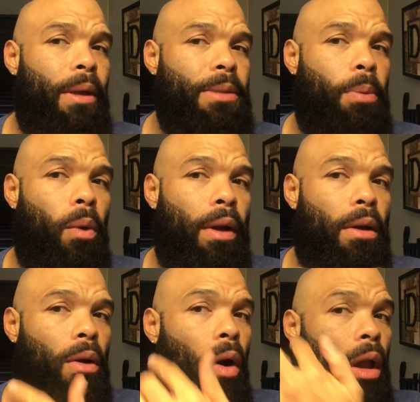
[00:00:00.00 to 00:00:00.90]
this
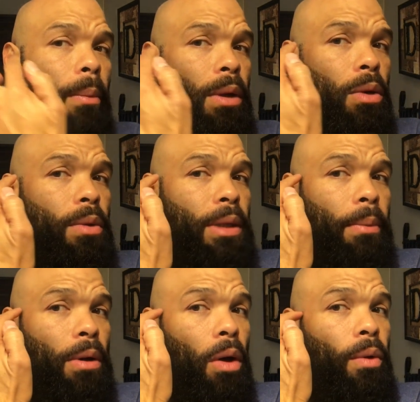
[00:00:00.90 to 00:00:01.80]
point, all I'm gonna do is
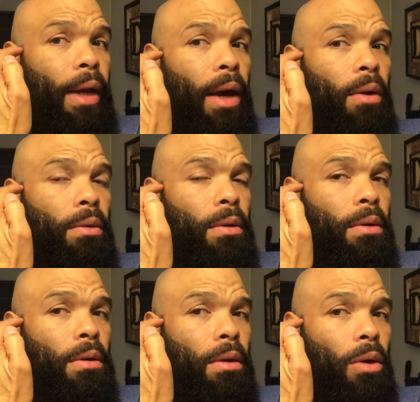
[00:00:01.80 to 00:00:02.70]
I'm gonna go down
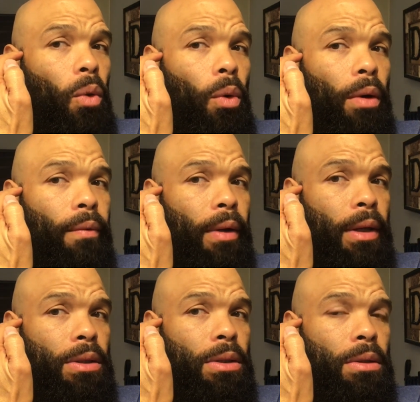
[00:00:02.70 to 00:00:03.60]
1/4 of an
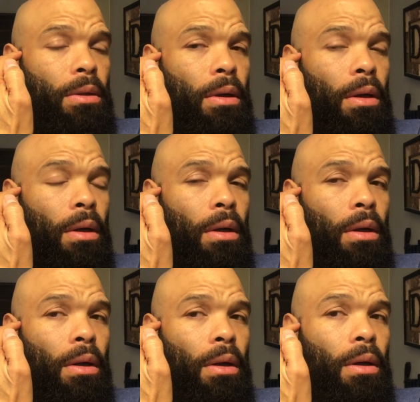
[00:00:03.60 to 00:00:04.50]
inch,
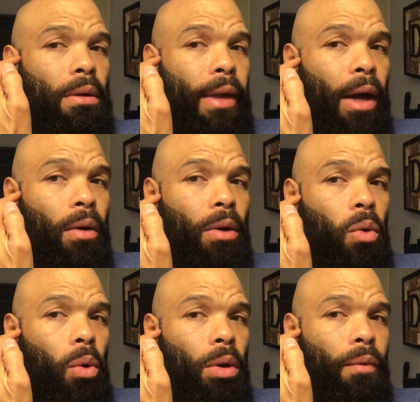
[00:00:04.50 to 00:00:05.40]
down
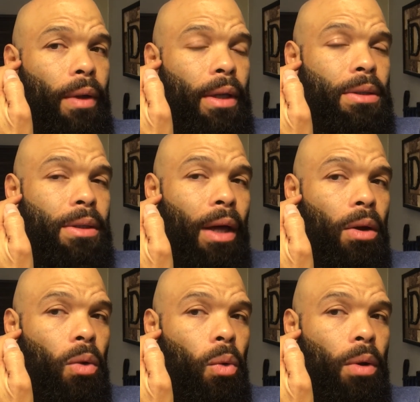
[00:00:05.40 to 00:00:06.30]
1/4 of an inch,
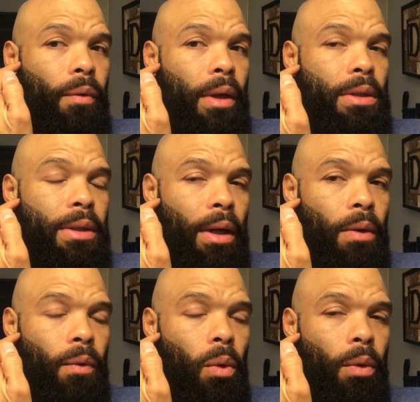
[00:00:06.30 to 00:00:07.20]
down 1/4 of an inch,
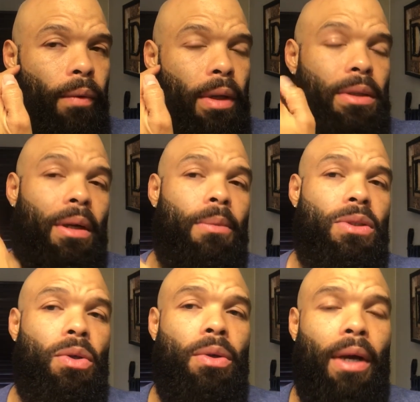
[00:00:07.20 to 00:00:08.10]
down 1/4 of an inch, and I'm
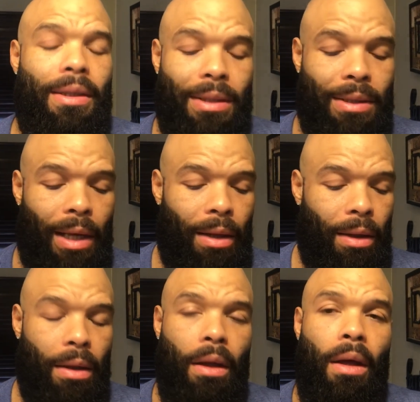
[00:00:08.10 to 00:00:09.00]
gonna show you guys
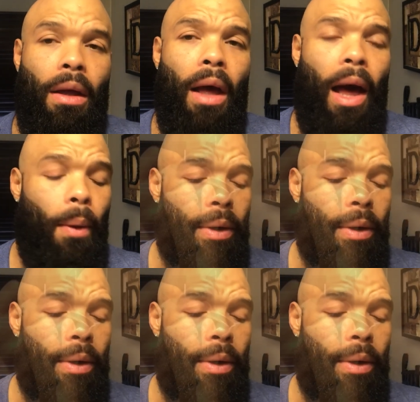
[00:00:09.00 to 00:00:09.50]
exactly how